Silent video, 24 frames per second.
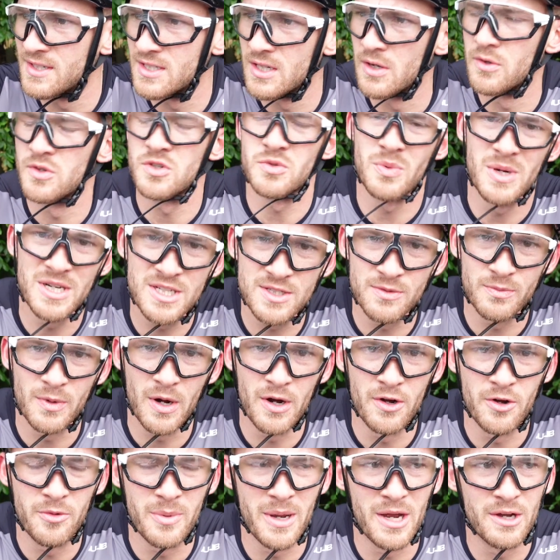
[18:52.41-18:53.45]
so swings and
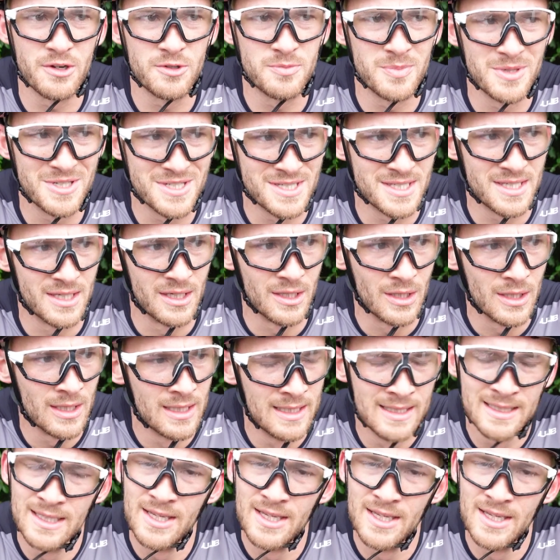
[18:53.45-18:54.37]
roundabouts, but still,